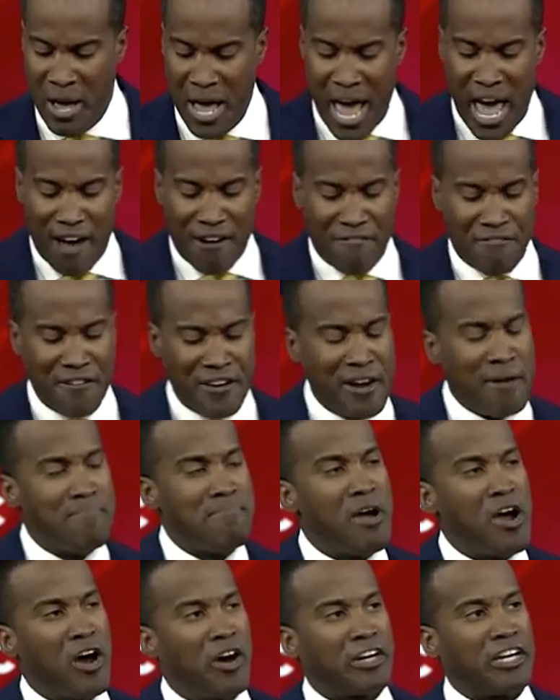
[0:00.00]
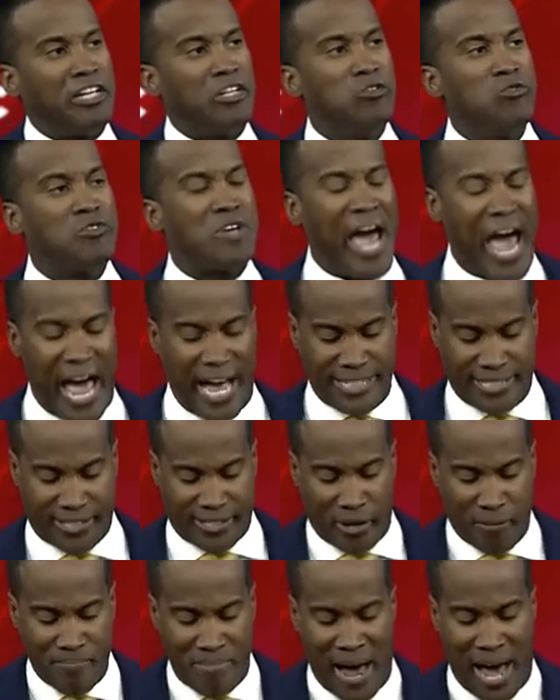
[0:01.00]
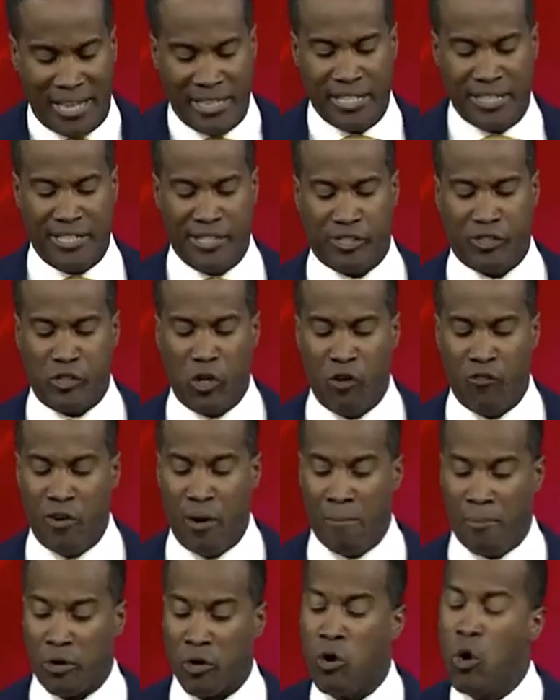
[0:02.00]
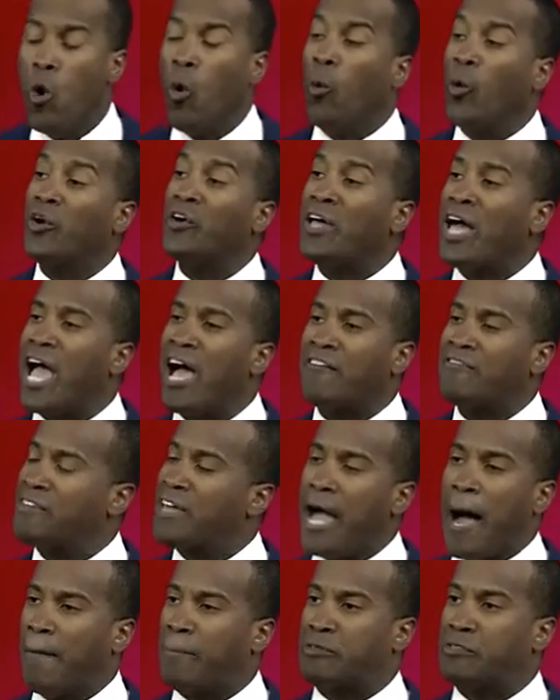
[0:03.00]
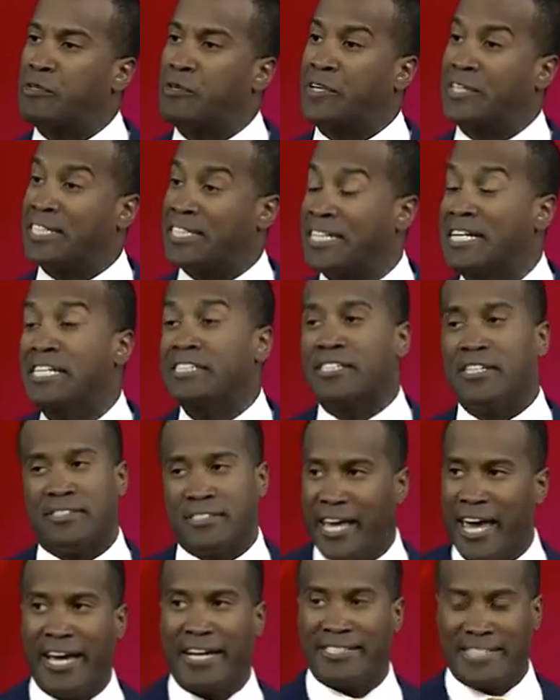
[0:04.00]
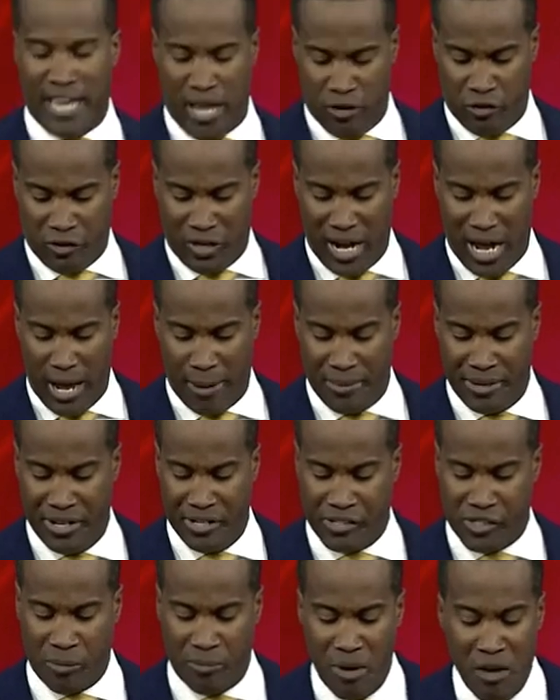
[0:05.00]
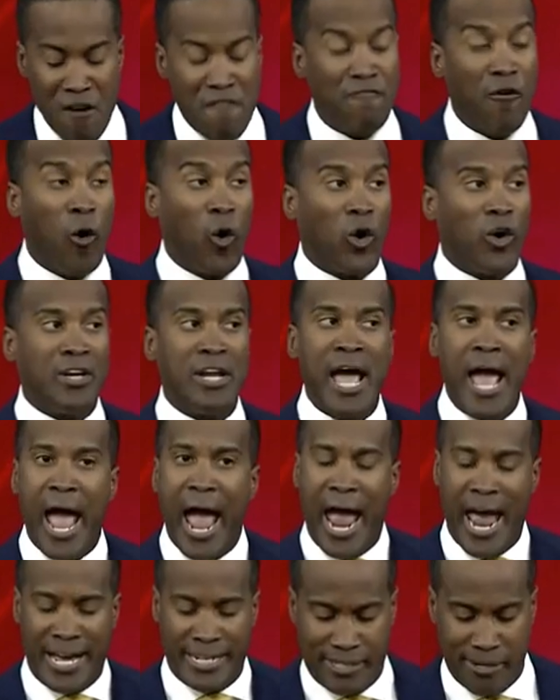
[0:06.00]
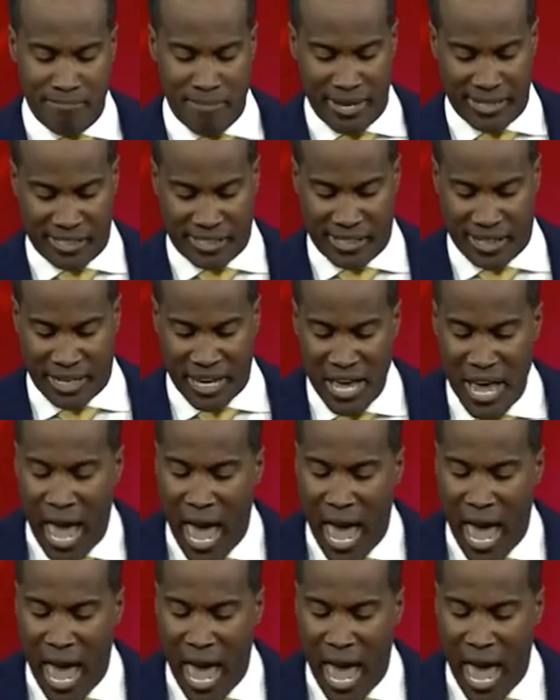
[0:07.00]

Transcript: every American who casts a ballot this November will have the opportunity to take down communism, foreign and domestic,